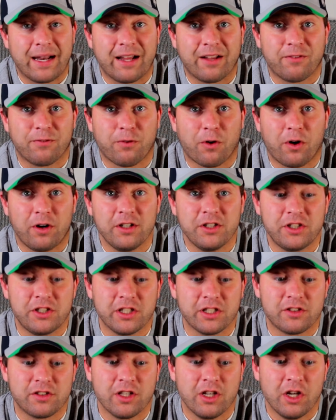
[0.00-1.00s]
as far as
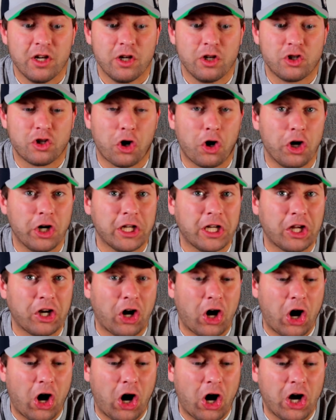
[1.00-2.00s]
just turning it
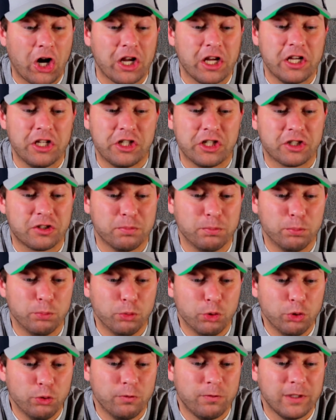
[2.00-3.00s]
on and just
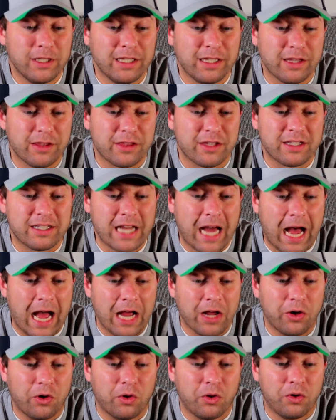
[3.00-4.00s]
moving the
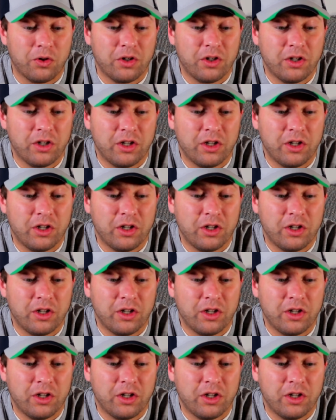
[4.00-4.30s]
dial,